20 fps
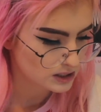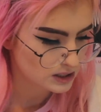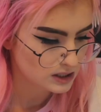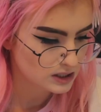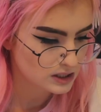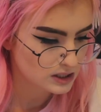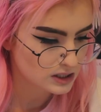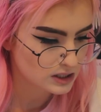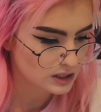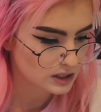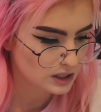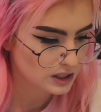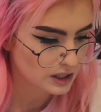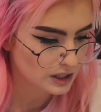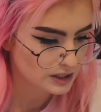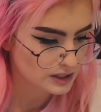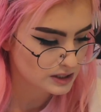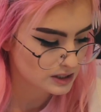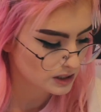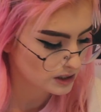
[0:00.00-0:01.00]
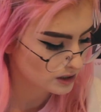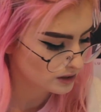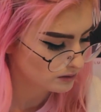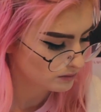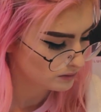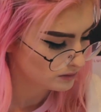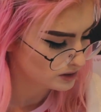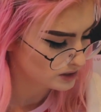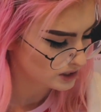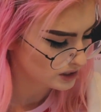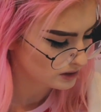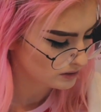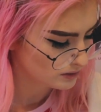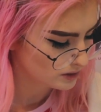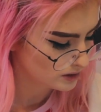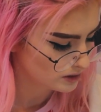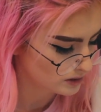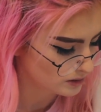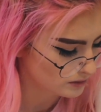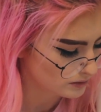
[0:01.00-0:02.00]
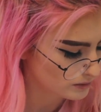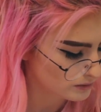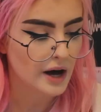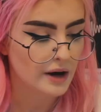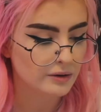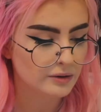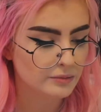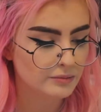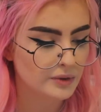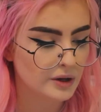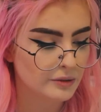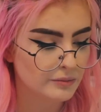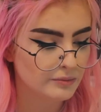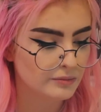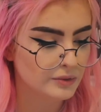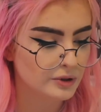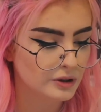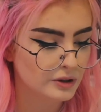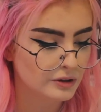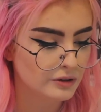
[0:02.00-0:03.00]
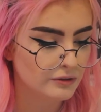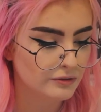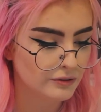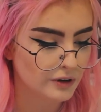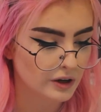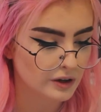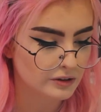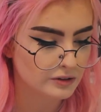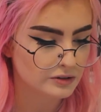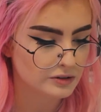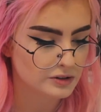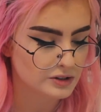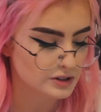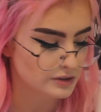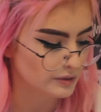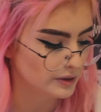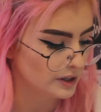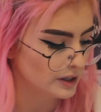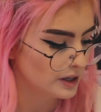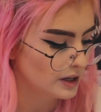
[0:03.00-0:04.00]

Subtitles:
is the last time. Is that the right? No. I remember the freckles